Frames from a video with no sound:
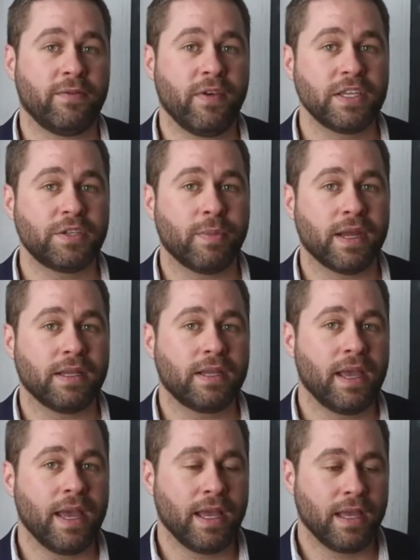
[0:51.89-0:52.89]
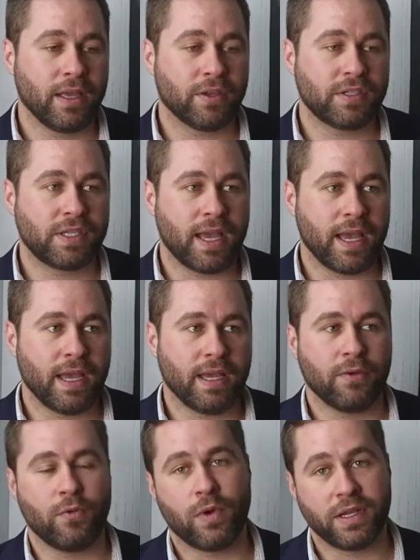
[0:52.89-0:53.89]
investment, it'll
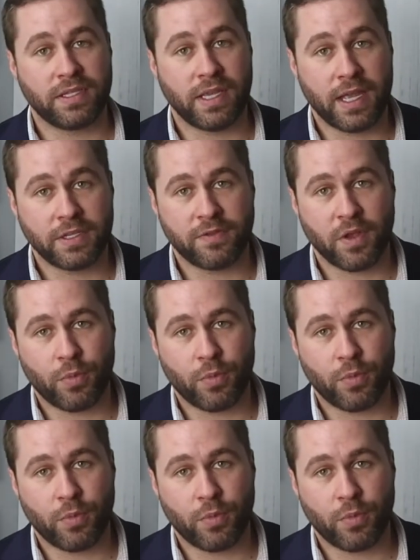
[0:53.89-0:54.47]
say what is the age of the